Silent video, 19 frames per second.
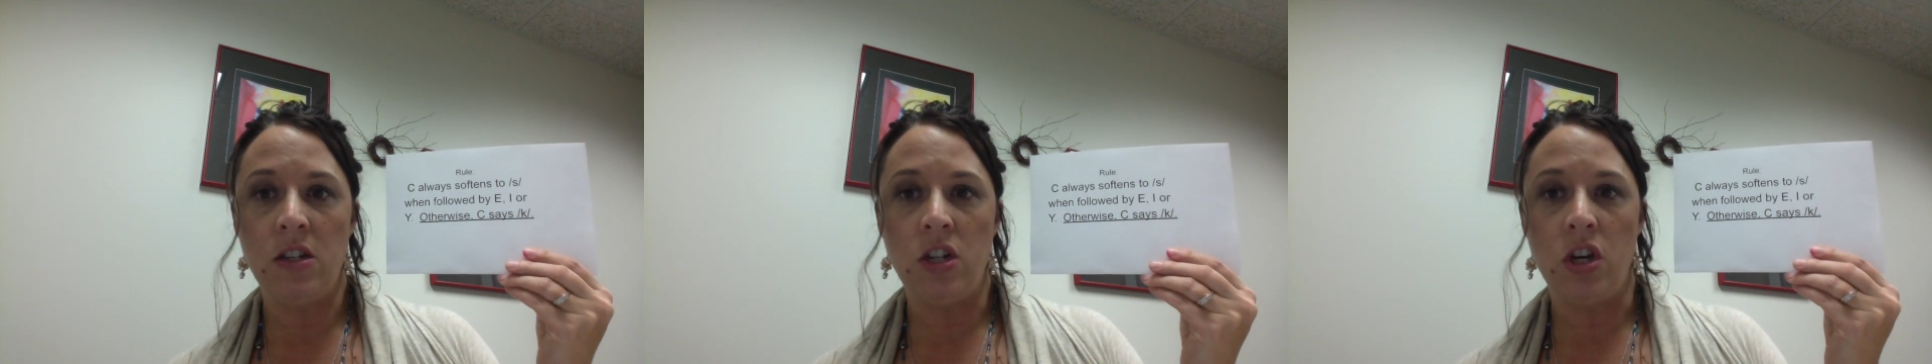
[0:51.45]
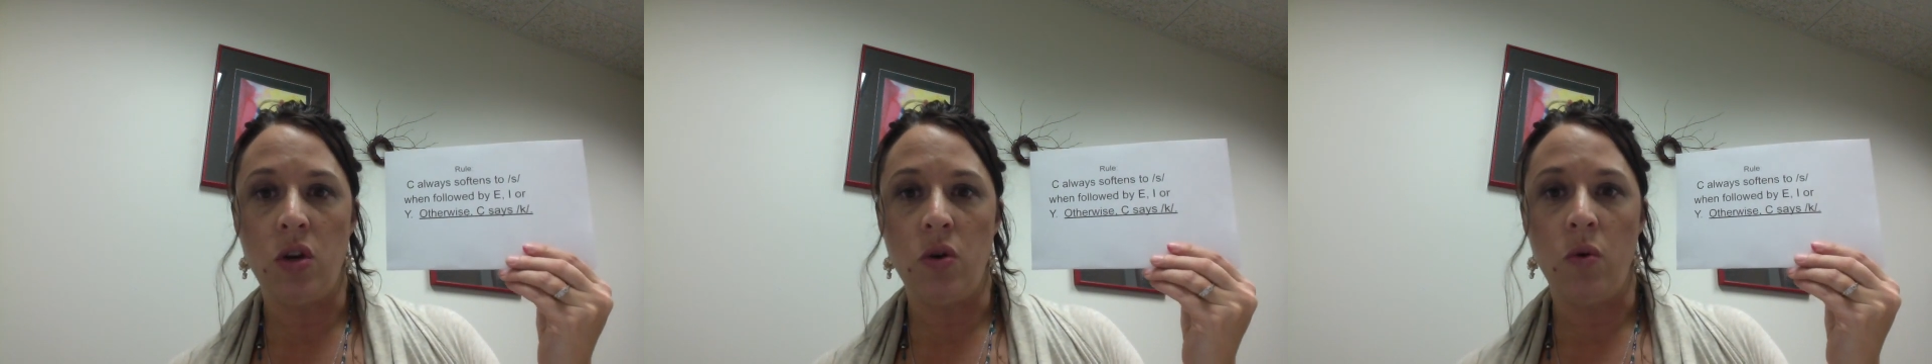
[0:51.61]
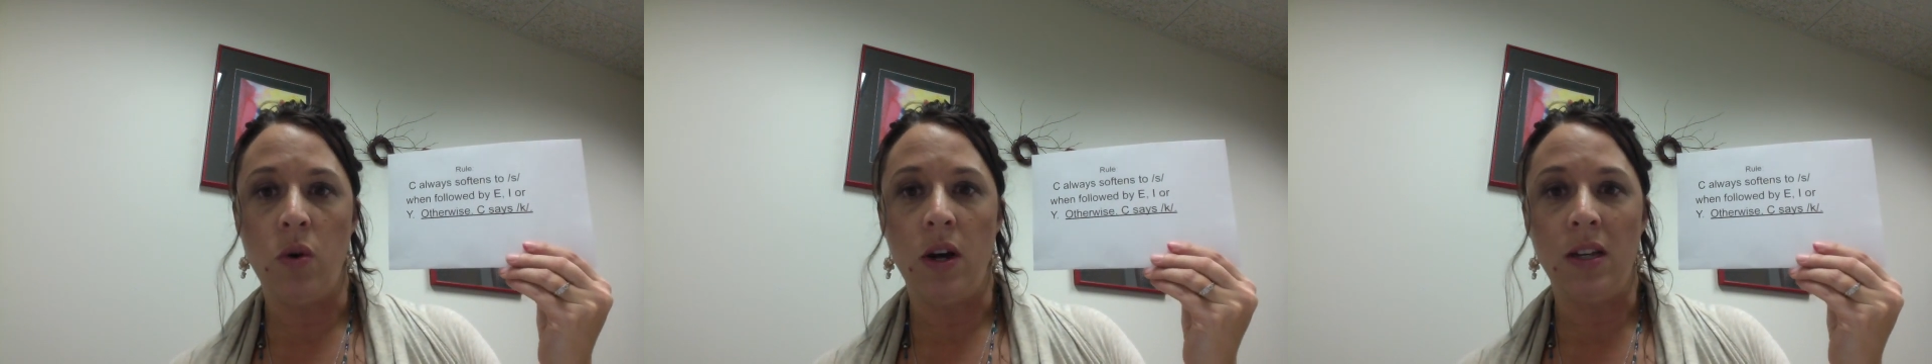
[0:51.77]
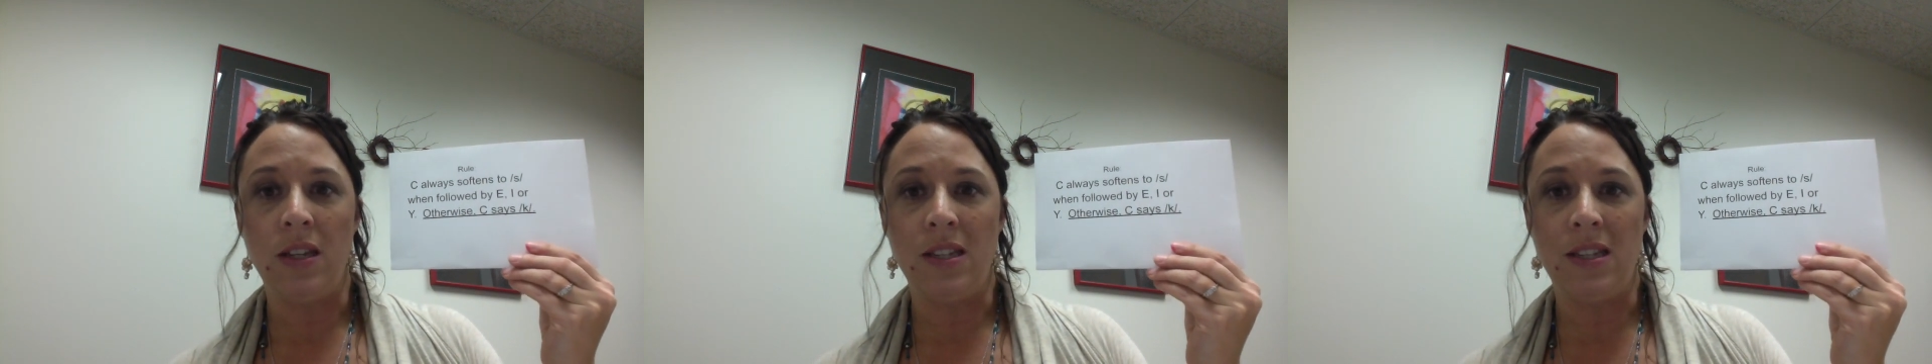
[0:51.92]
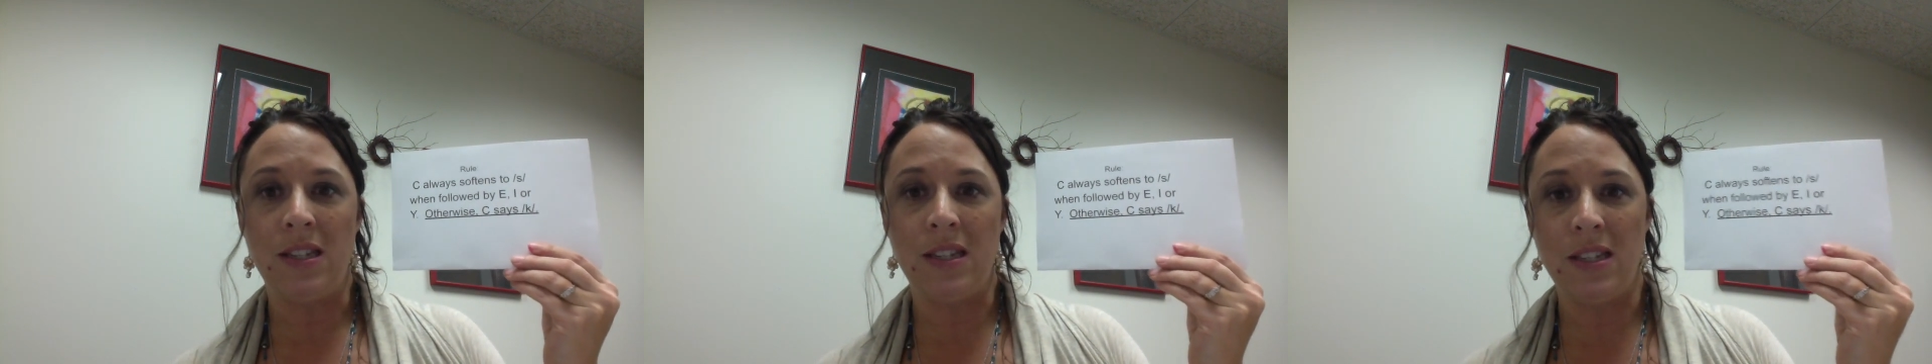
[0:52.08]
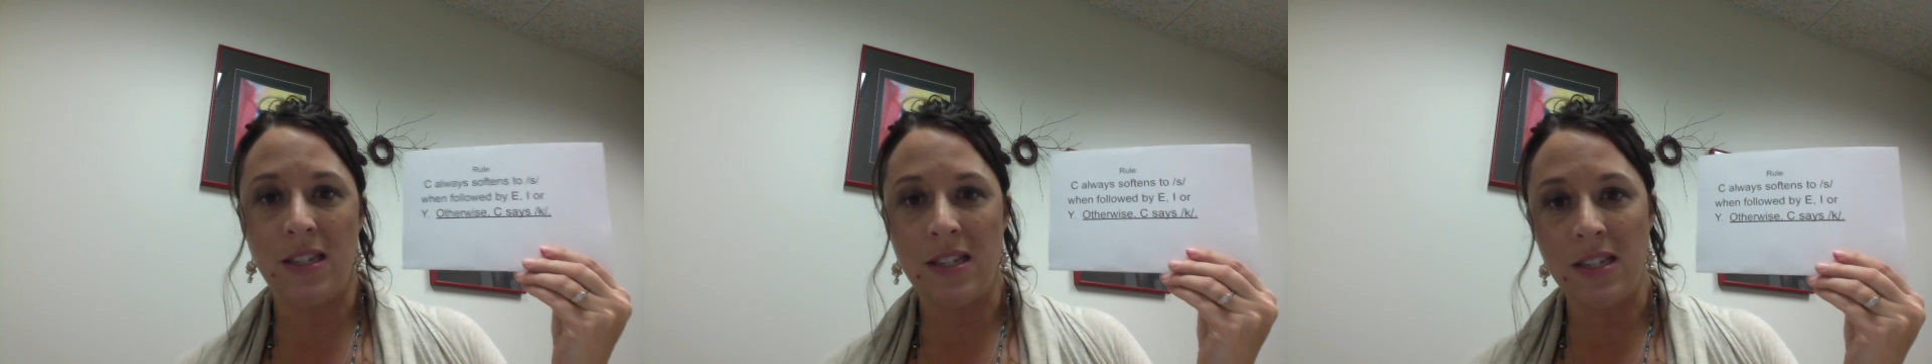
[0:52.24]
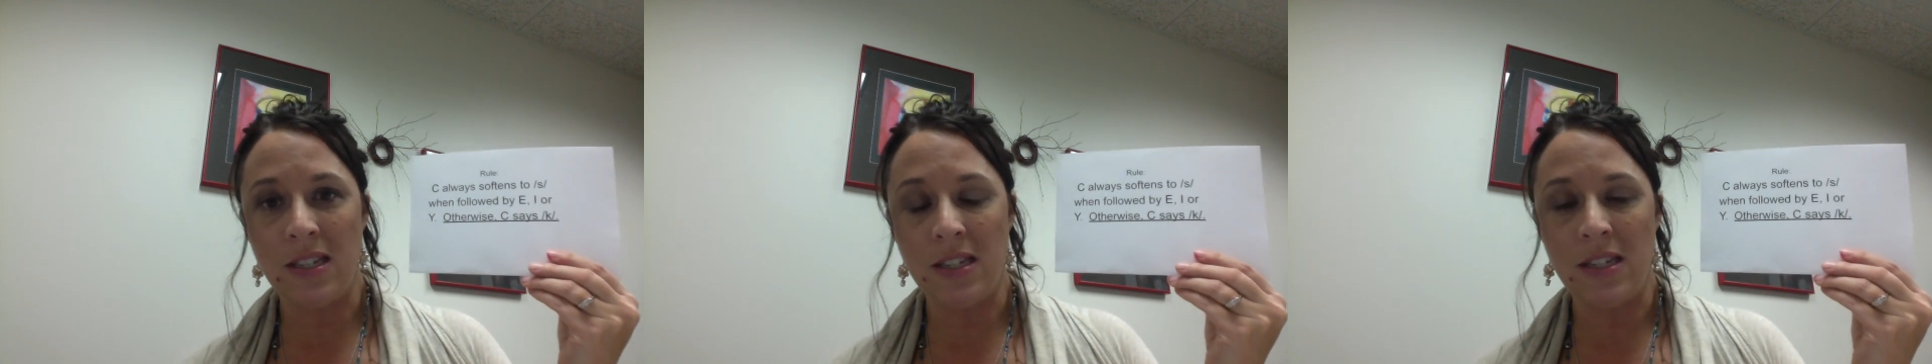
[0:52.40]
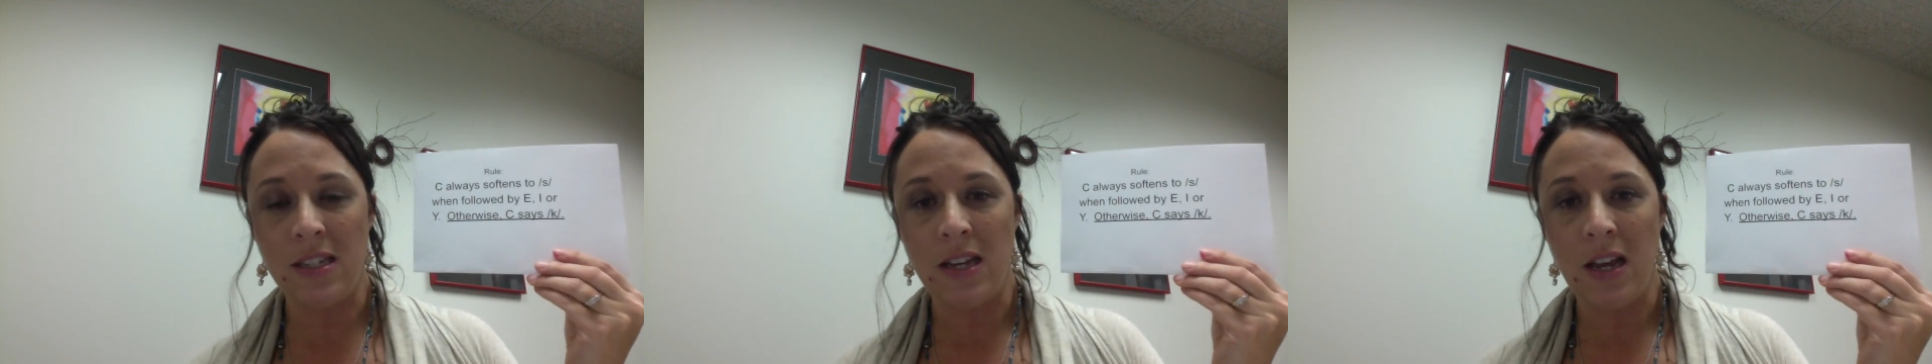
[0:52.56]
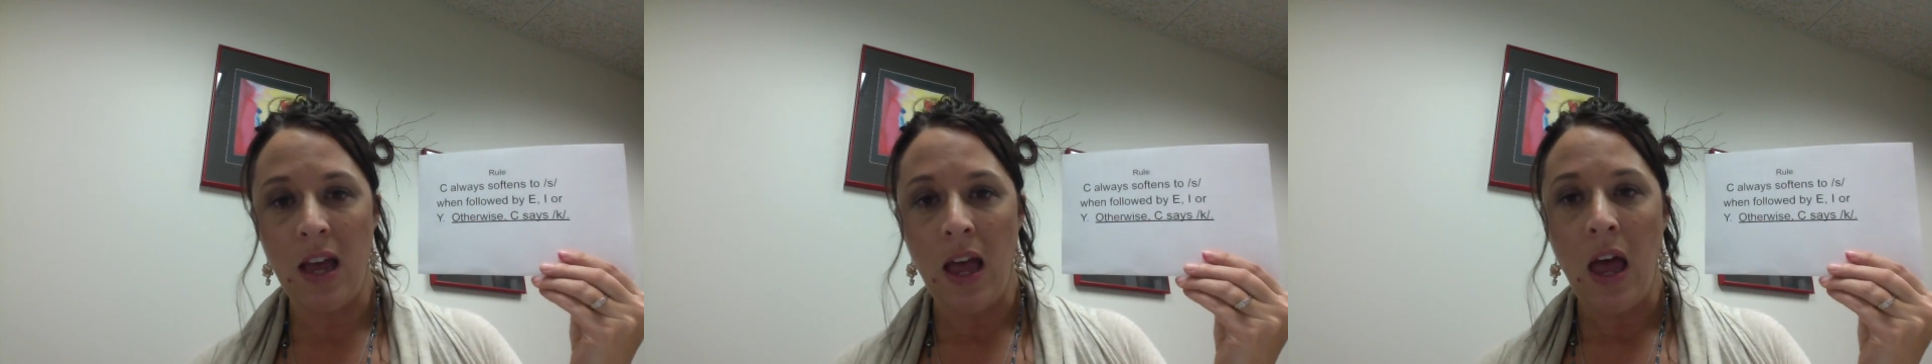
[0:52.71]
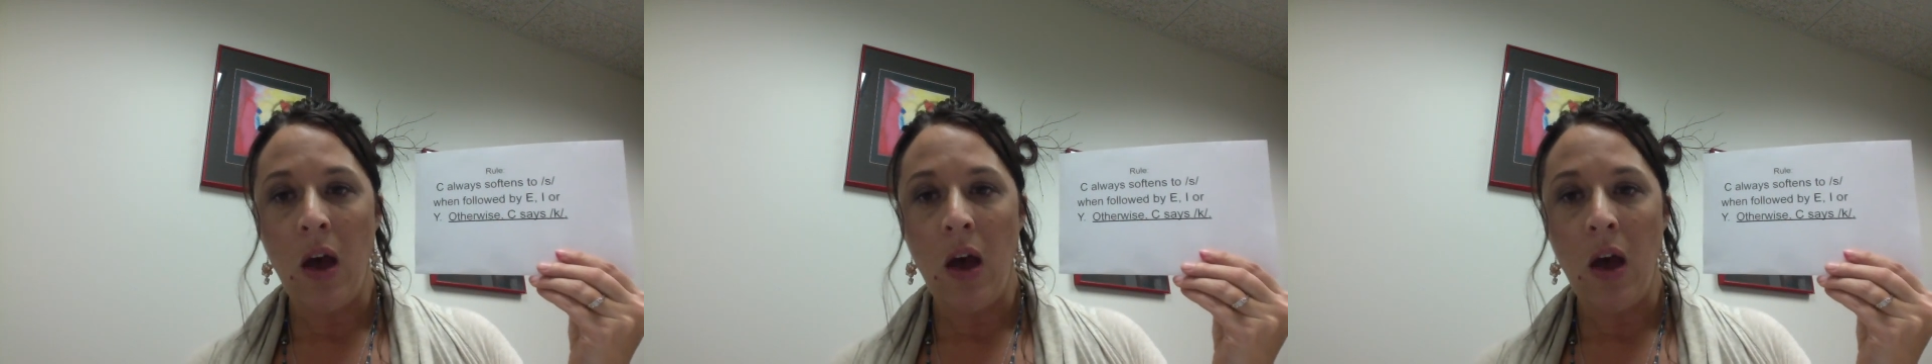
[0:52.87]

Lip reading: to s